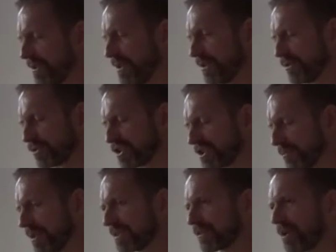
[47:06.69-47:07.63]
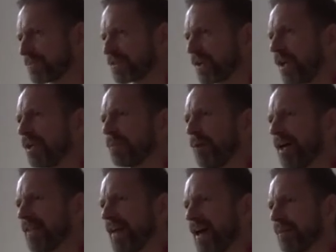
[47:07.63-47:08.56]
Your chitta becomes coloured by
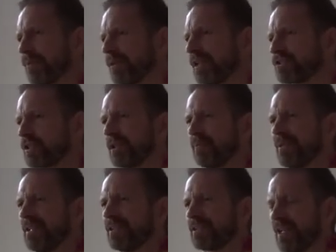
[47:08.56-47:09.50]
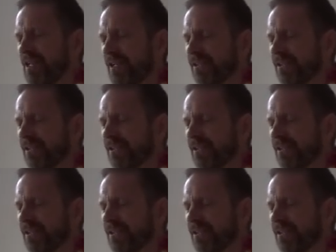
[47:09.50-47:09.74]
that, but literally it means